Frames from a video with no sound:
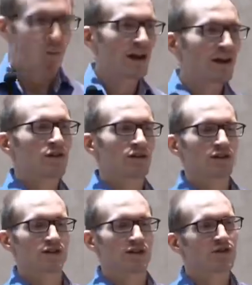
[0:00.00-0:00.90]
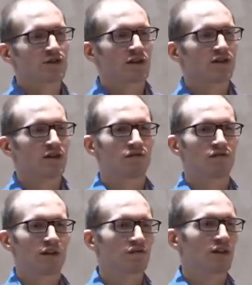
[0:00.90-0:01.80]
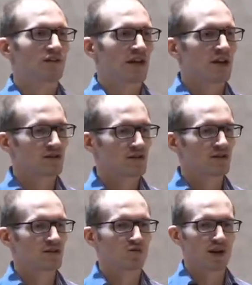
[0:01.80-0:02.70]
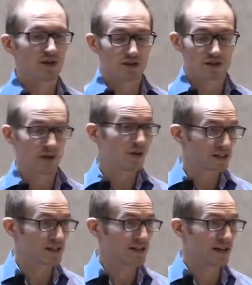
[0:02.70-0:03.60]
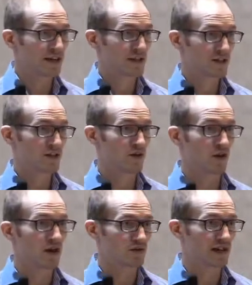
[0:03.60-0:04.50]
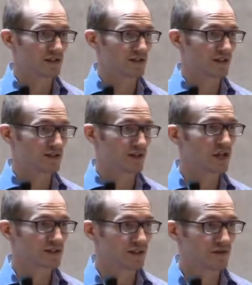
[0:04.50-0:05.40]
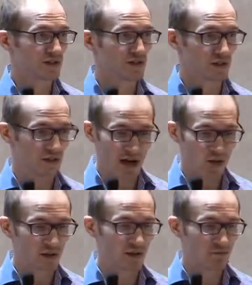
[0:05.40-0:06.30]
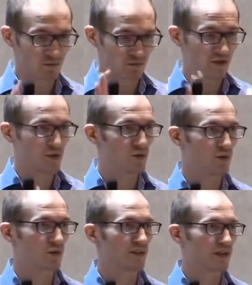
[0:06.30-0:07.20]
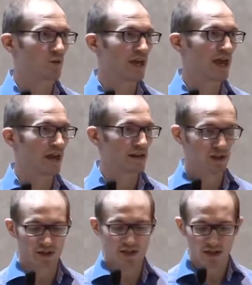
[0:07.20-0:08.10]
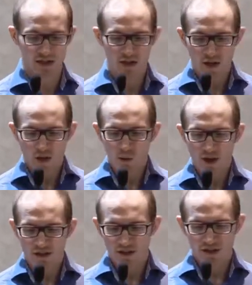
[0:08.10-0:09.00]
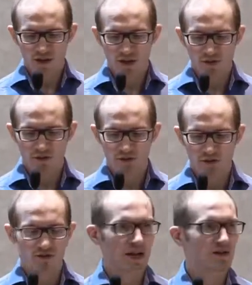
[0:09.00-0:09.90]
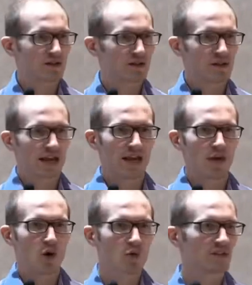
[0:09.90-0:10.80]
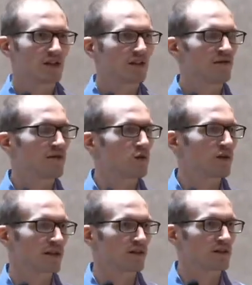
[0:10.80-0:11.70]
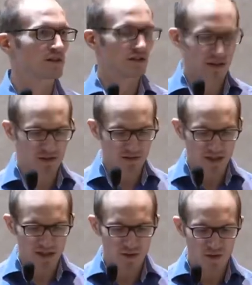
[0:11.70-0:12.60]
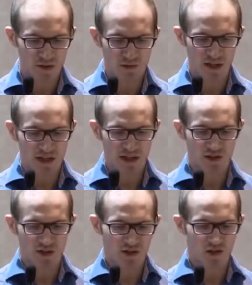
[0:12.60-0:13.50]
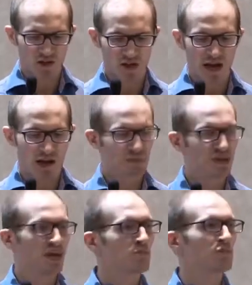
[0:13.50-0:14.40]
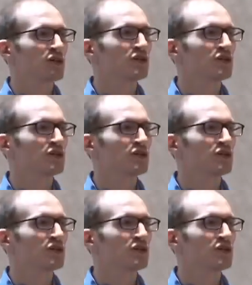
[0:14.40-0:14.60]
why are there 750,000 records in our data set? And that is not all, right? It's not exhaustive. It's just our view that we had in our data. Why are there 750,000 host info records that tell you something like this is an IBM